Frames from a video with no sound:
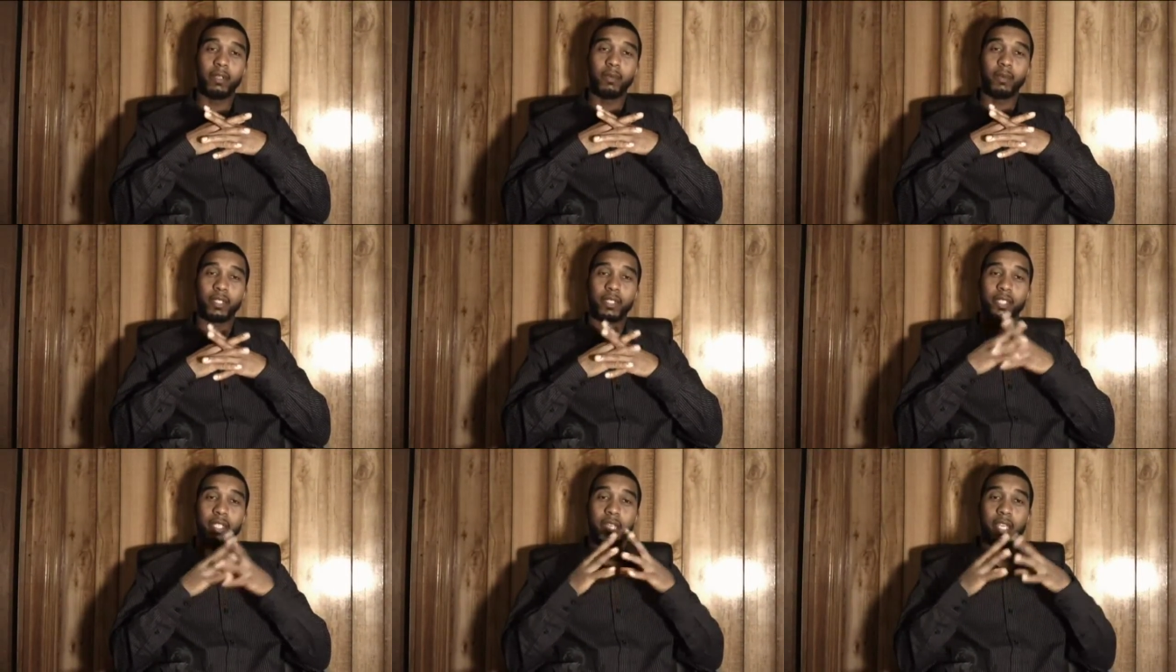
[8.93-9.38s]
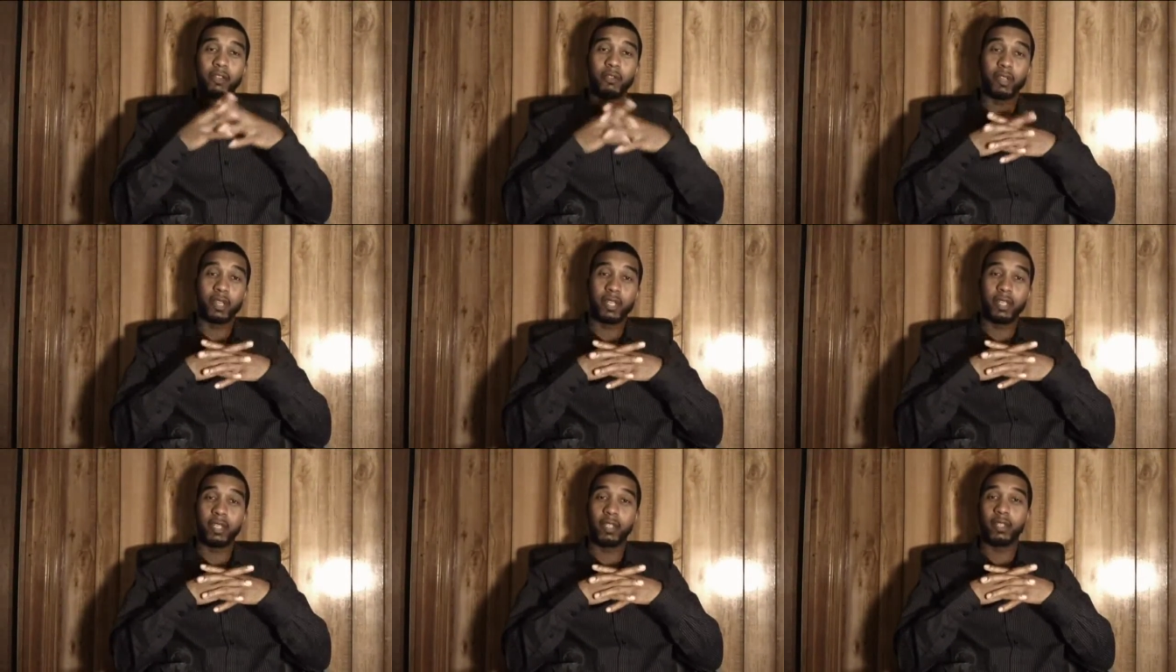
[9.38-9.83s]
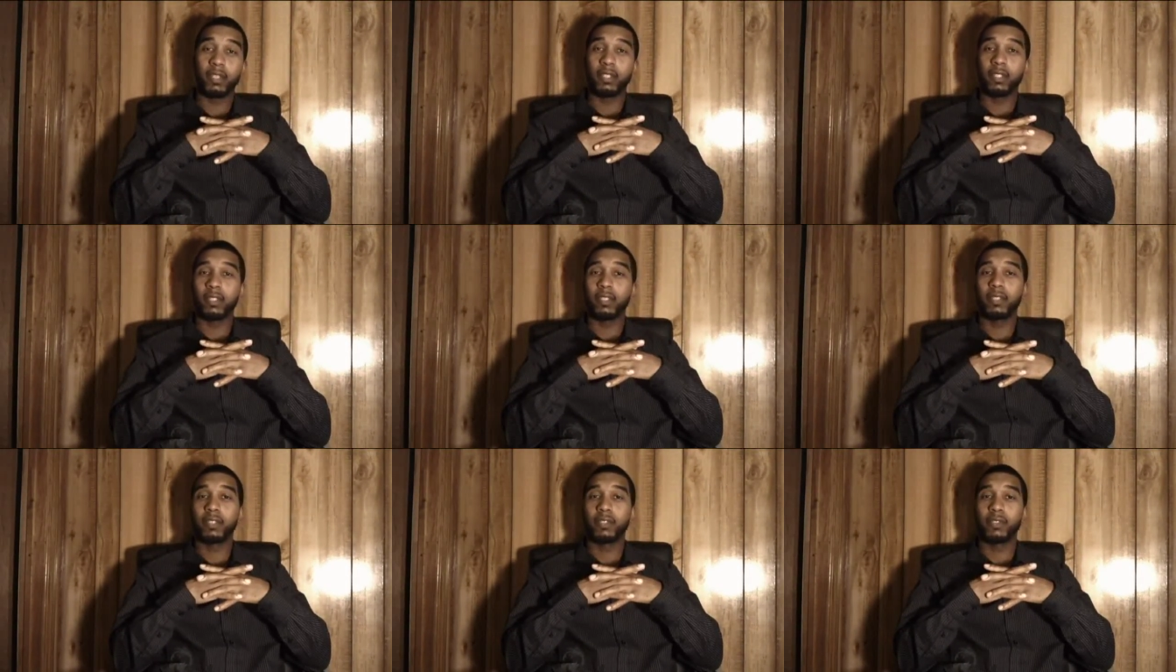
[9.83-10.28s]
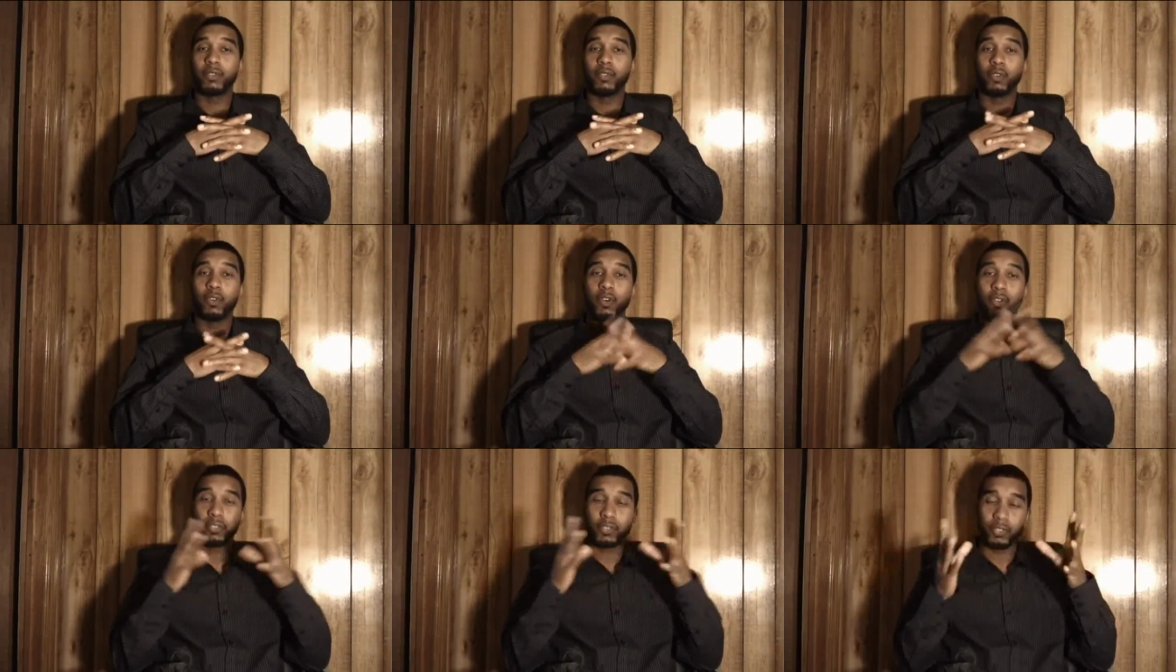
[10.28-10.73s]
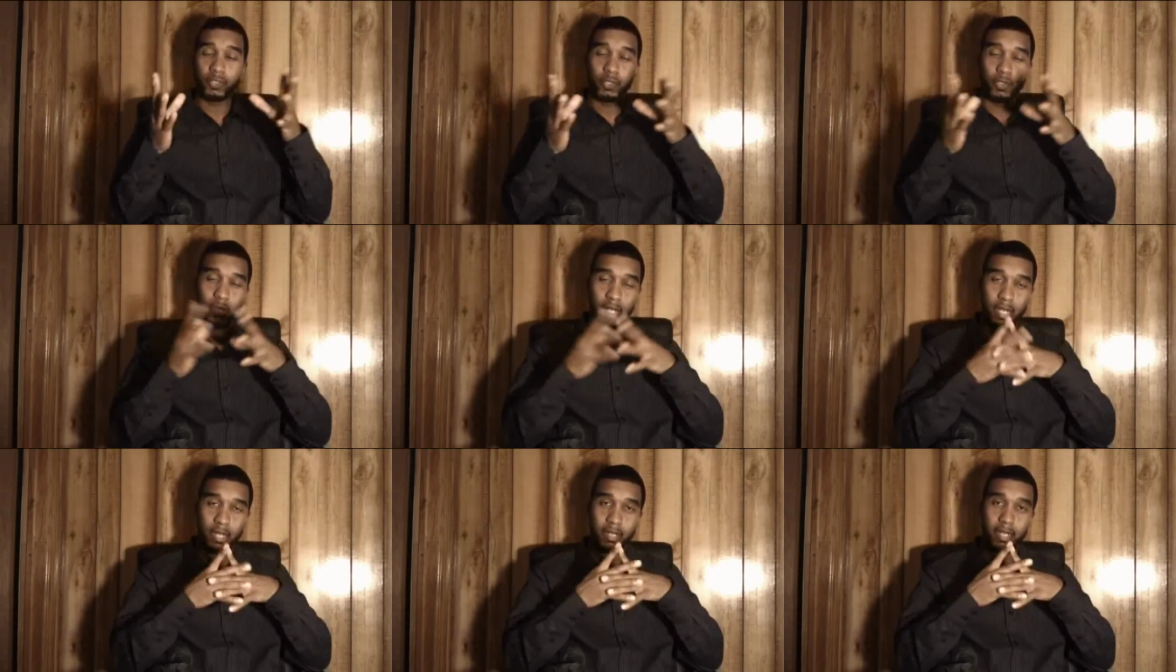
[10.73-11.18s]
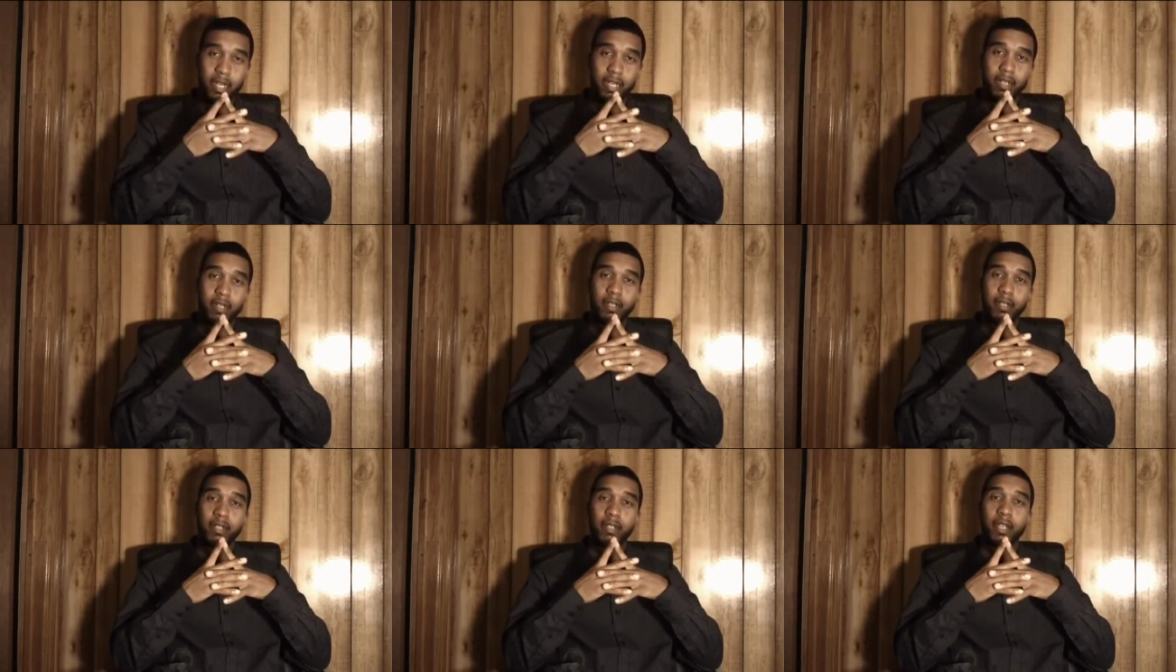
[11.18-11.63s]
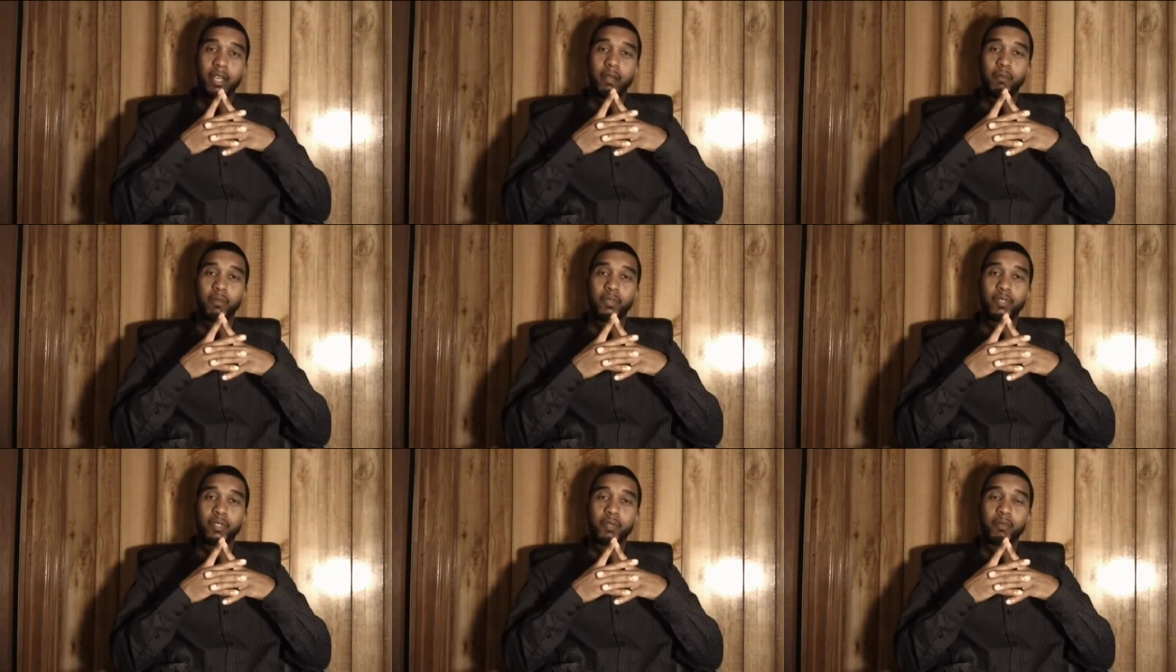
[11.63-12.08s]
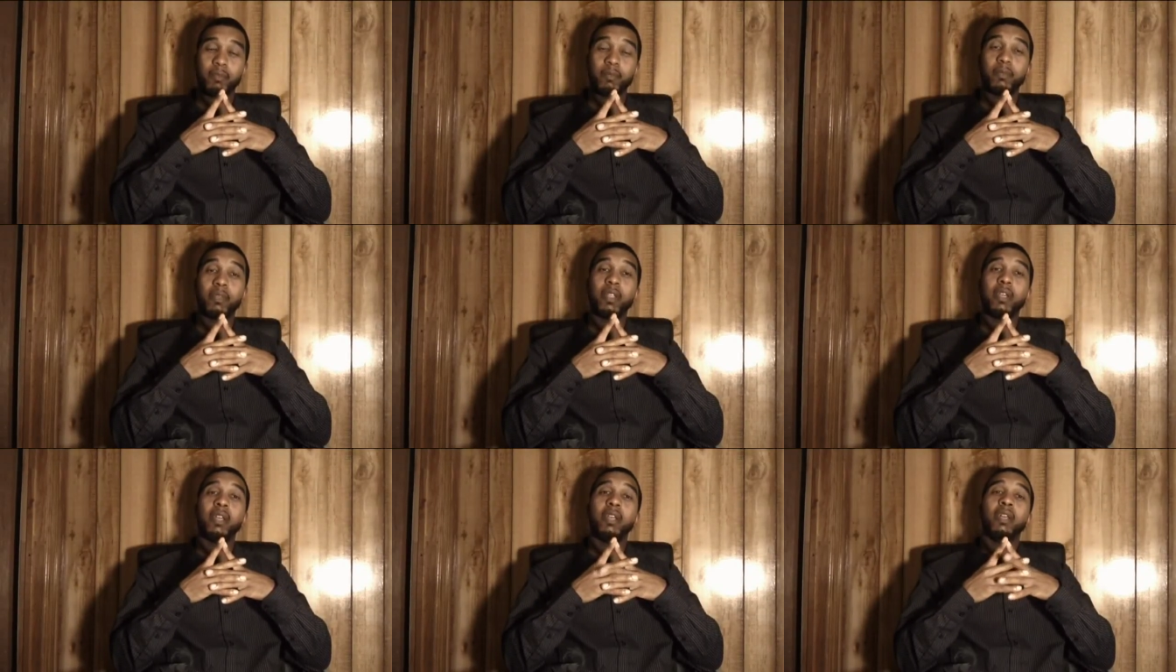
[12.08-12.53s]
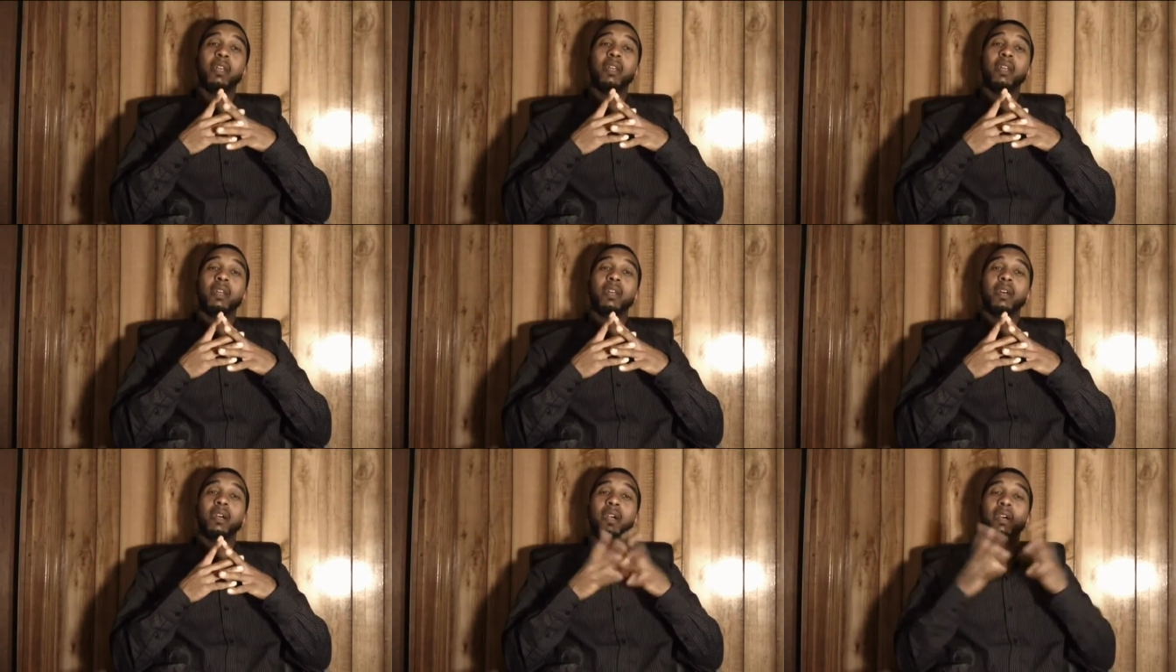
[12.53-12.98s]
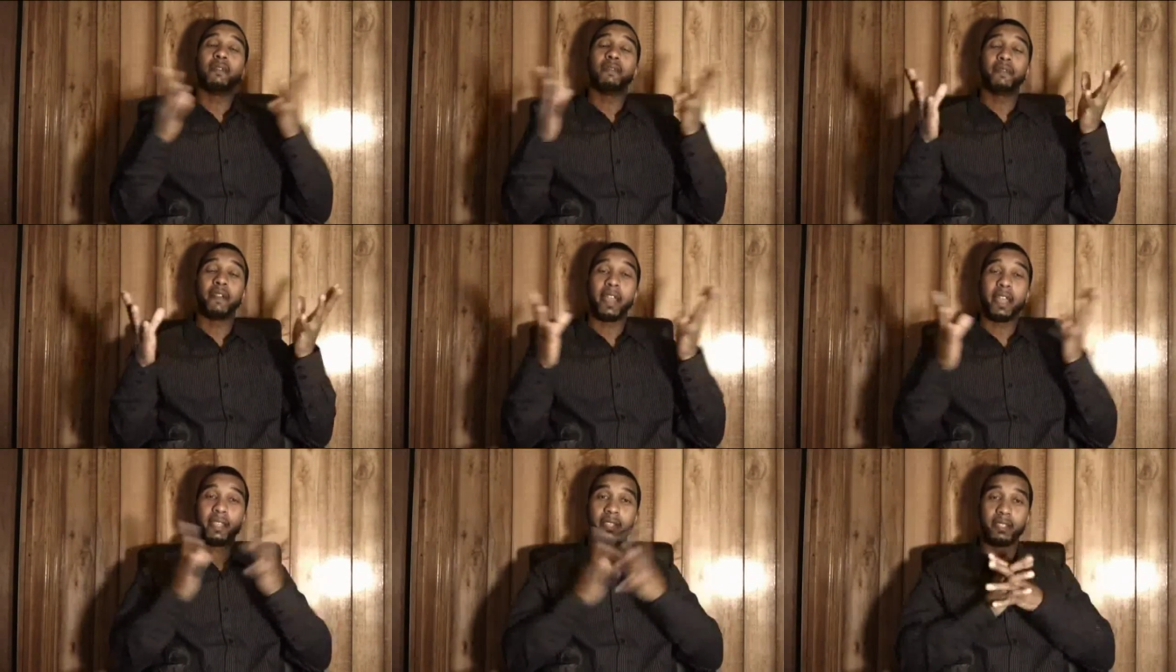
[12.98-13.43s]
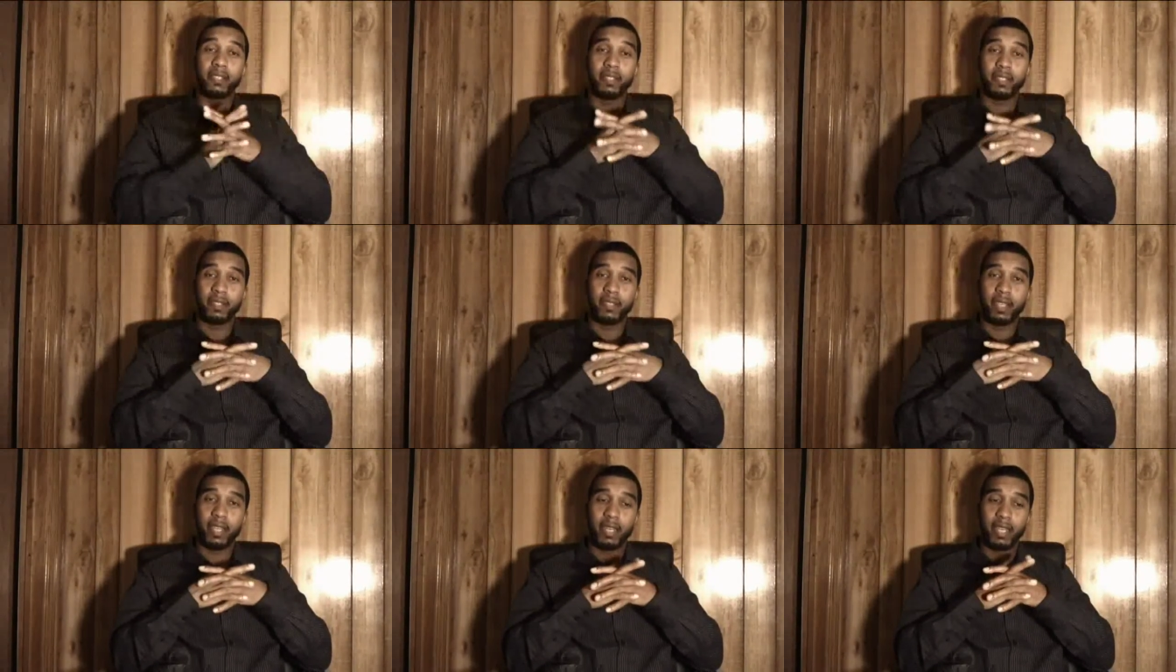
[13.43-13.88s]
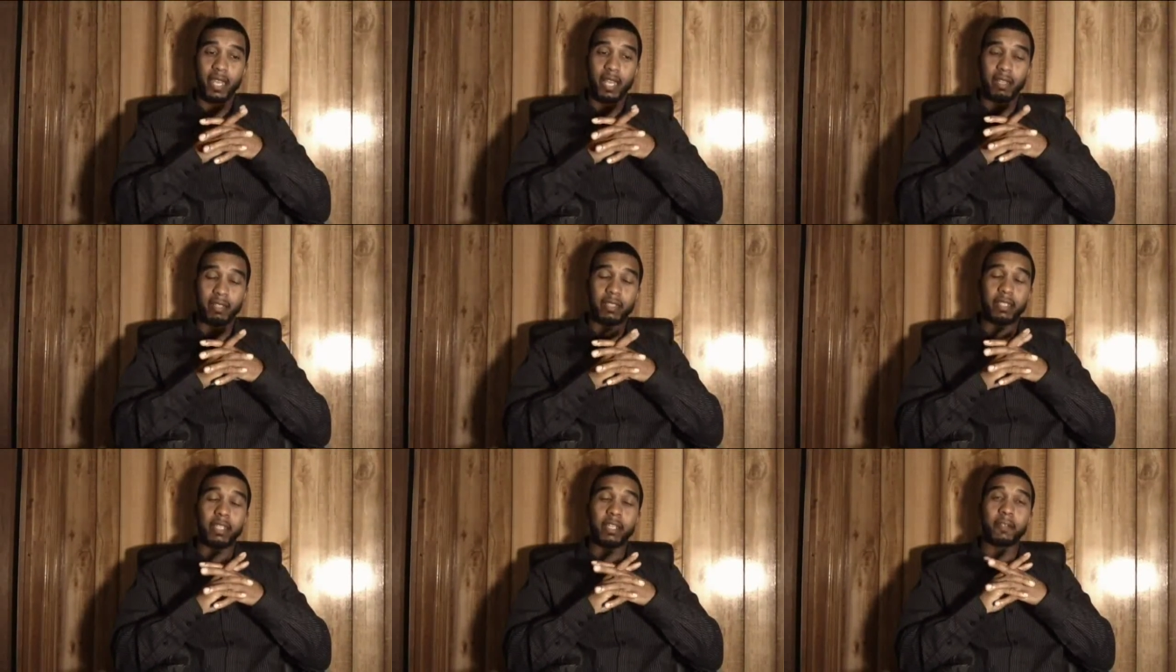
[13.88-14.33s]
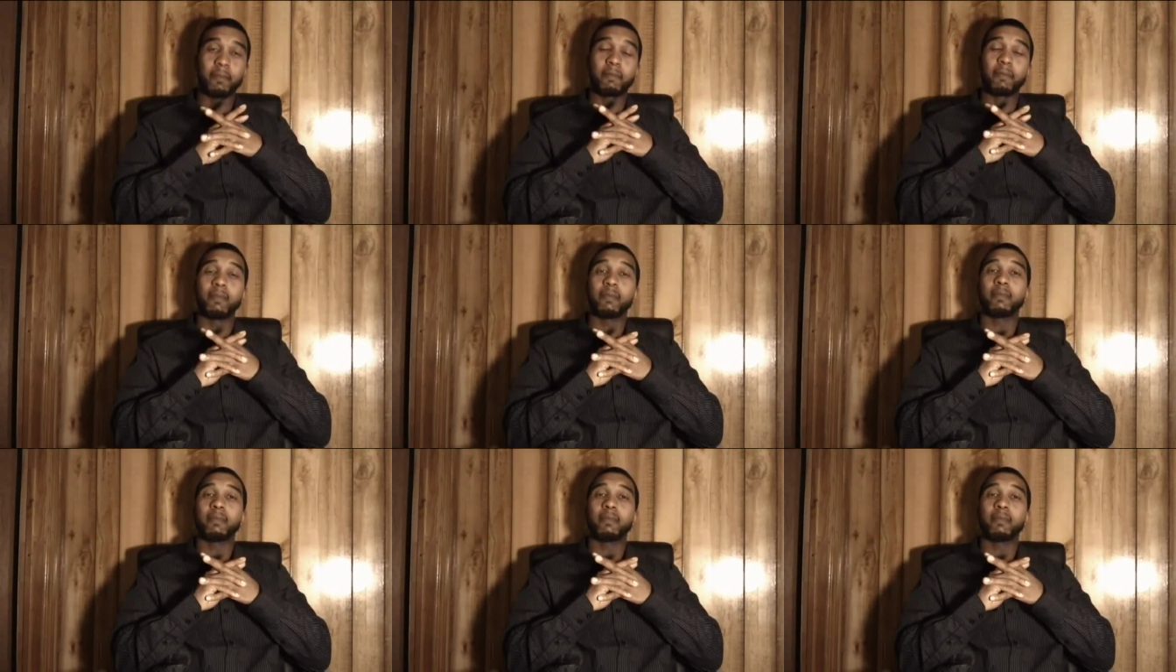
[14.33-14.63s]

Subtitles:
Once again, greetings to our non-Muslim fans, any out there.